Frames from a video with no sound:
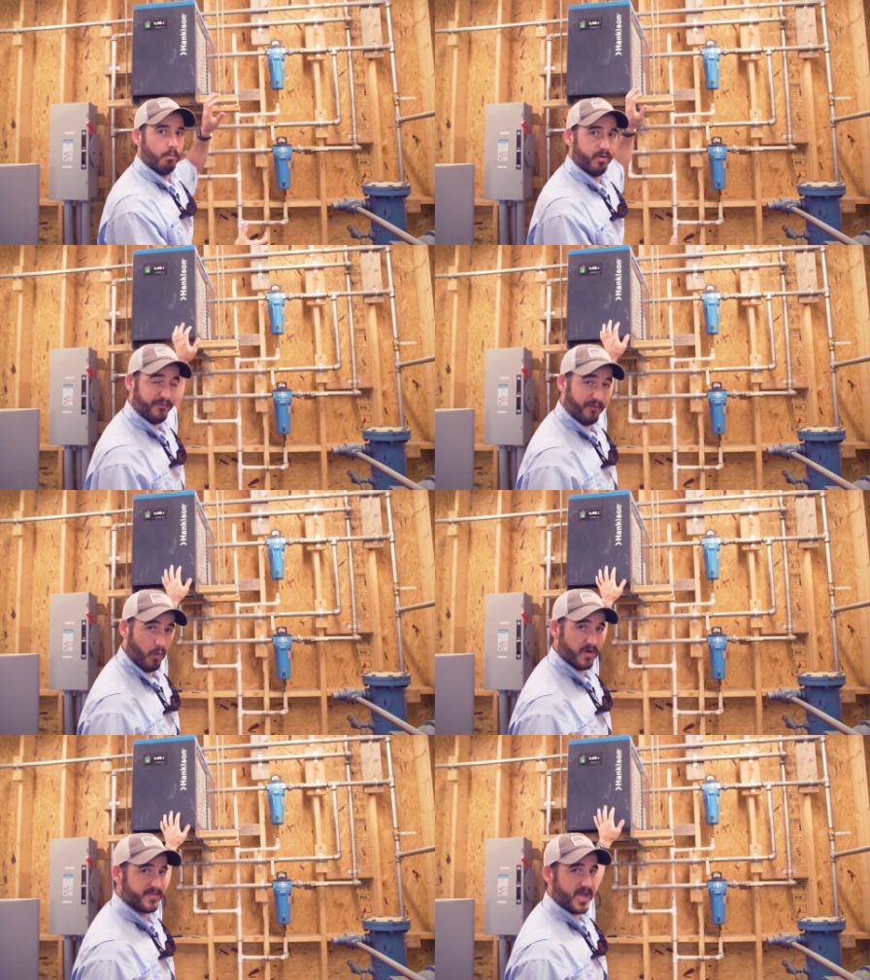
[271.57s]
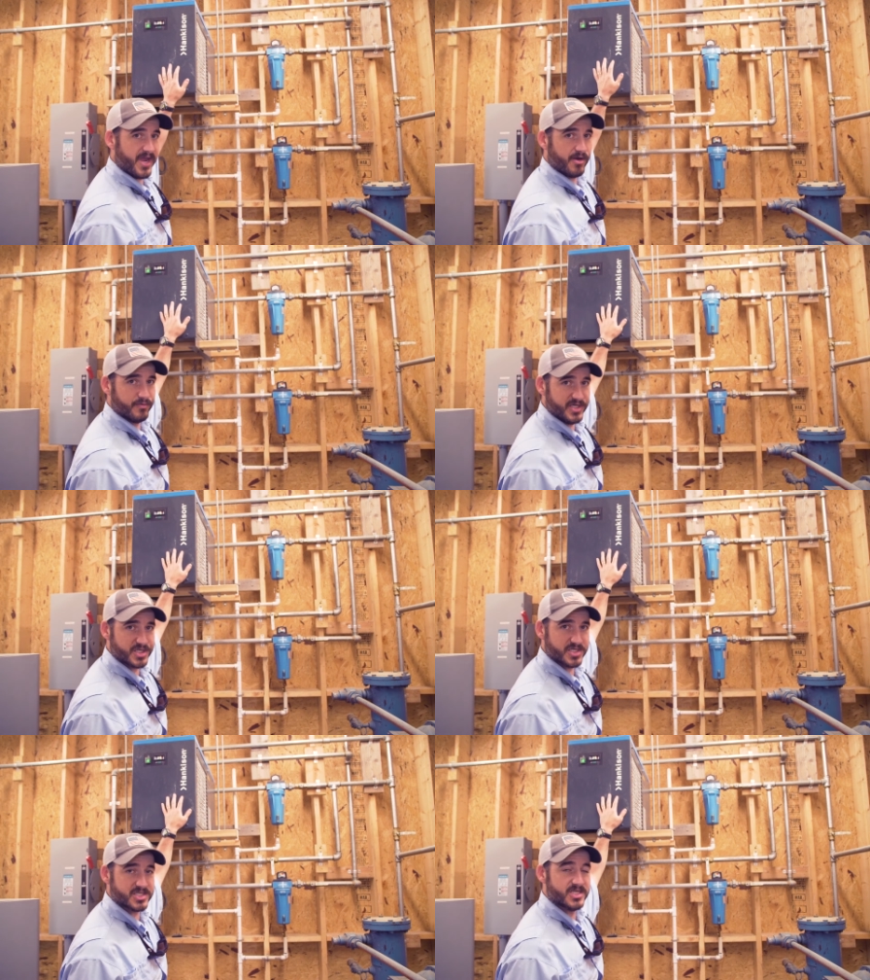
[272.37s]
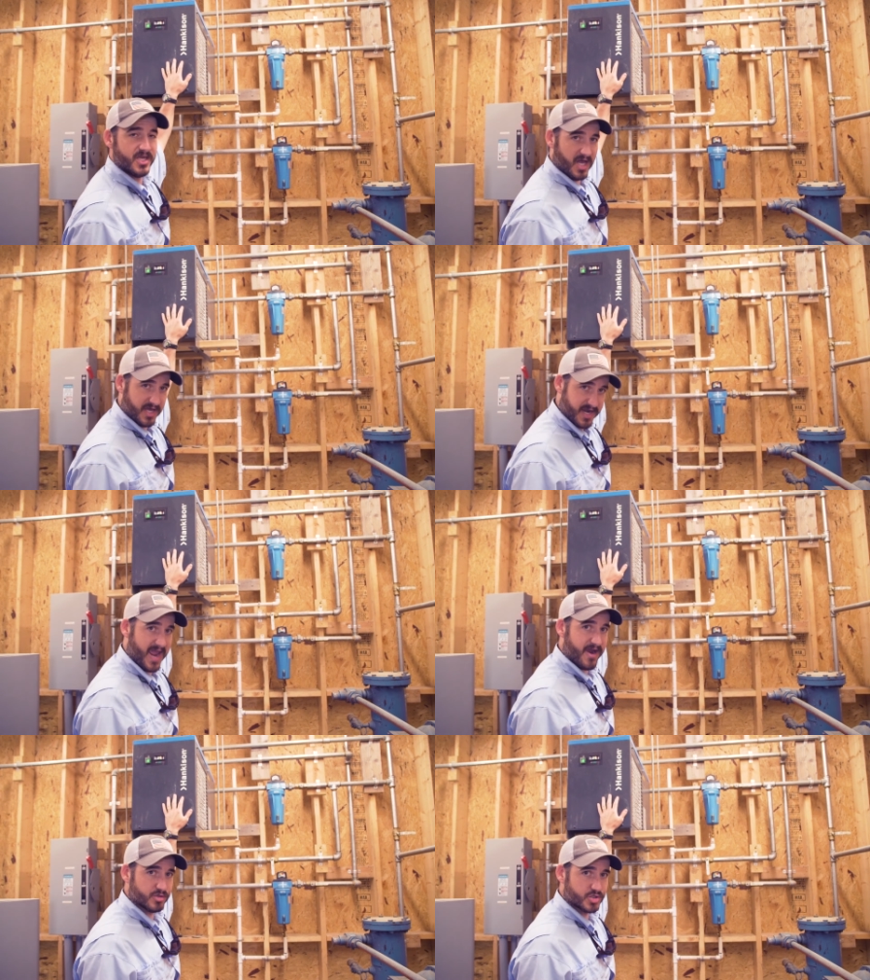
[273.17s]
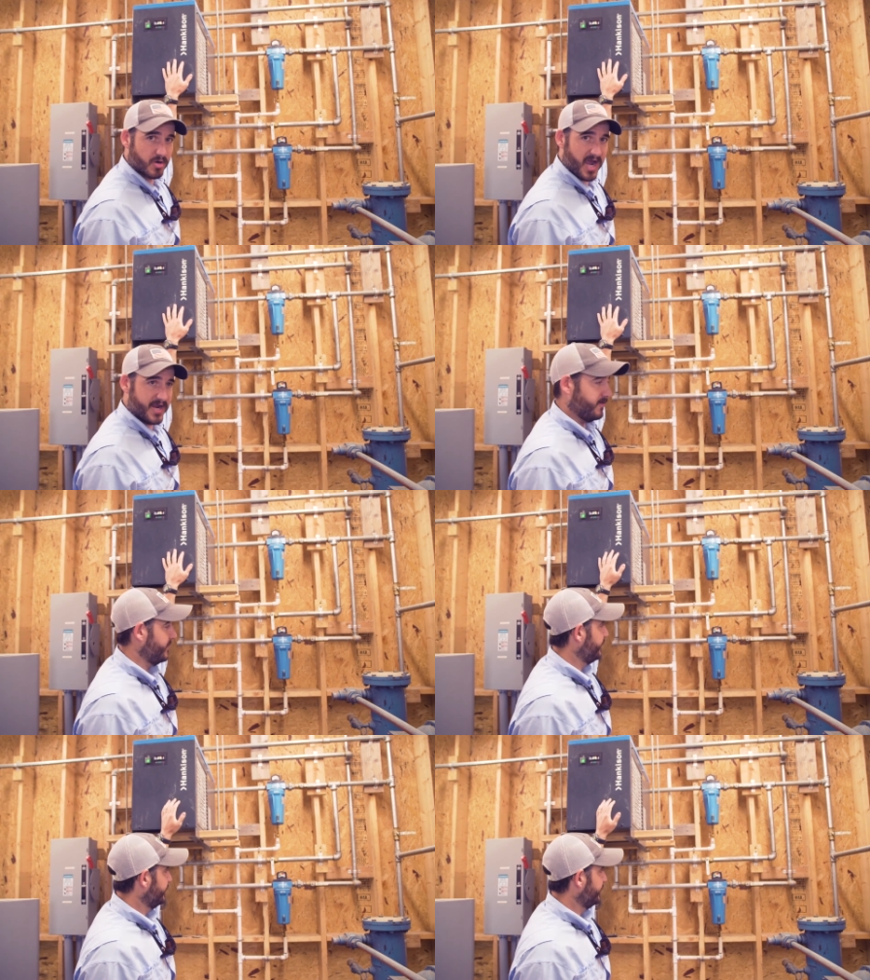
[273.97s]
before the air reaches an air dryer.